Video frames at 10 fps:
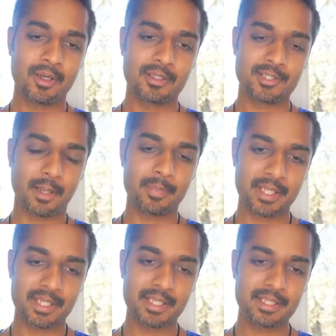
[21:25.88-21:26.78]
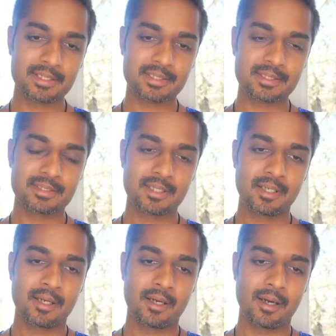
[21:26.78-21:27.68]
Japanese,
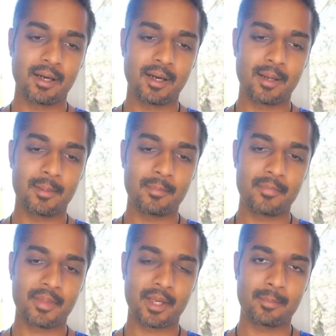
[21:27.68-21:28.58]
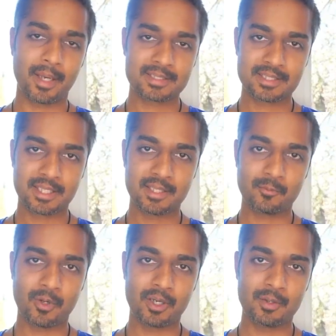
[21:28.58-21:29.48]
um, they had a Mexican
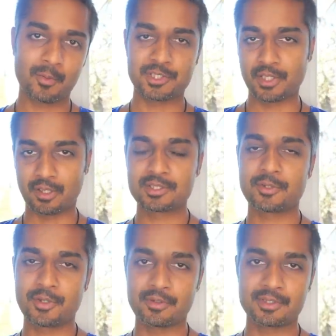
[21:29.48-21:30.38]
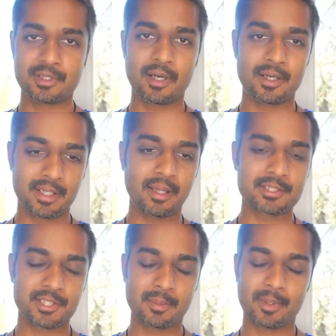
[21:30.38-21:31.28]
one, which you can also use uh, eat
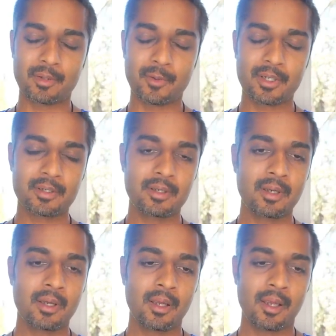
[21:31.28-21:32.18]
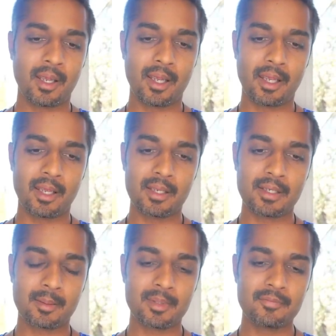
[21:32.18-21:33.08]
lunch at, by the way. And
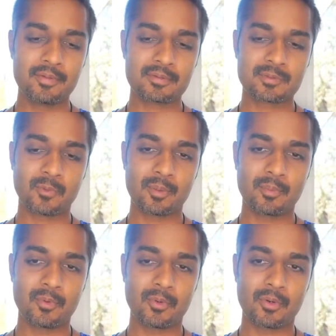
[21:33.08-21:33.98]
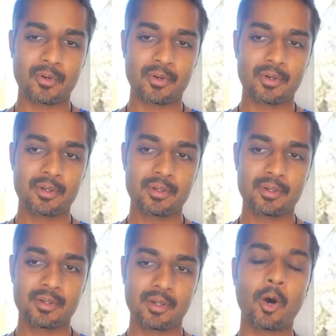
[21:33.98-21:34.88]
I believe there's one more.
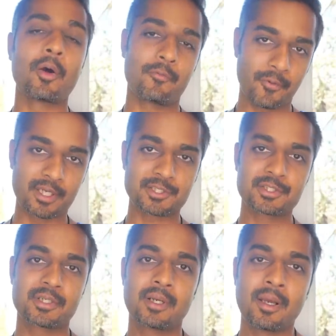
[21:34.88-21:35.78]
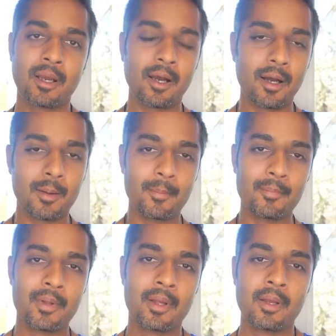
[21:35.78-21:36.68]
Oh, and French. Um,